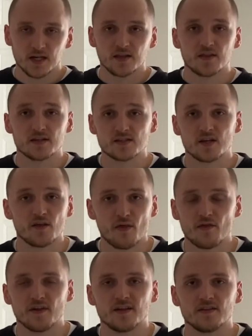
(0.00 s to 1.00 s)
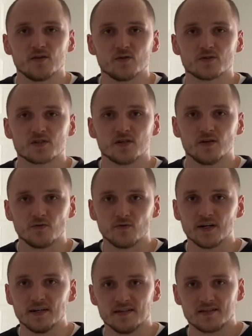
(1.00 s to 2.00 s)
There's another thing that also
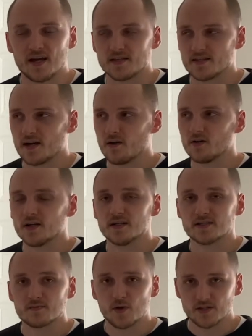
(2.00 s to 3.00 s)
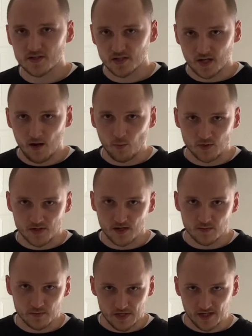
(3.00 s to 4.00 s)
really stands out, and it's mentioned a couple
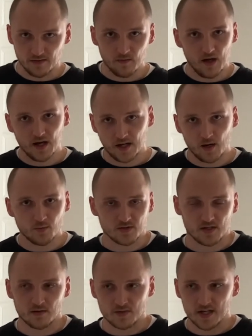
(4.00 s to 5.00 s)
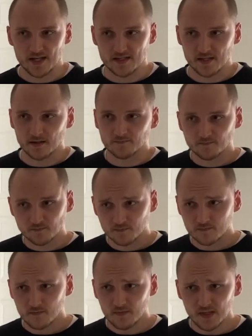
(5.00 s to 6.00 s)
times and a couple times later,
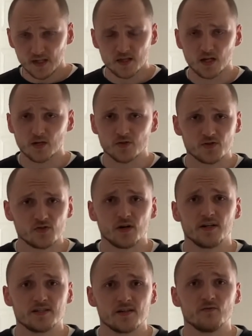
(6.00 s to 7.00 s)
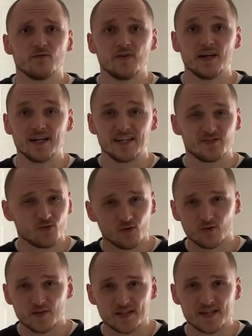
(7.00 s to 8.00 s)
that Luke's trying to really
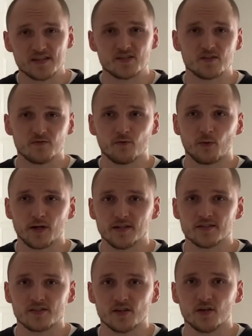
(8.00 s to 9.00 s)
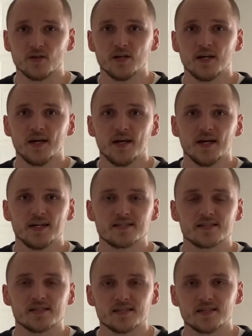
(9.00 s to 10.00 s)
draw the attention of the reader to,
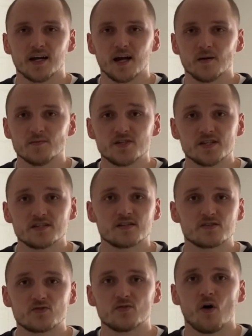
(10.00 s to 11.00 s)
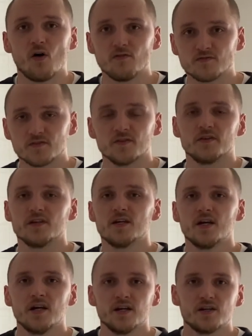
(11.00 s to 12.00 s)
is that Jesus often
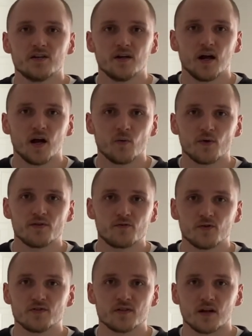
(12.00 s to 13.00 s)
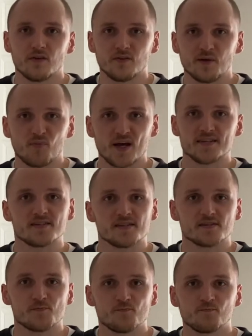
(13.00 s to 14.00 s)
withdrew to lonely places.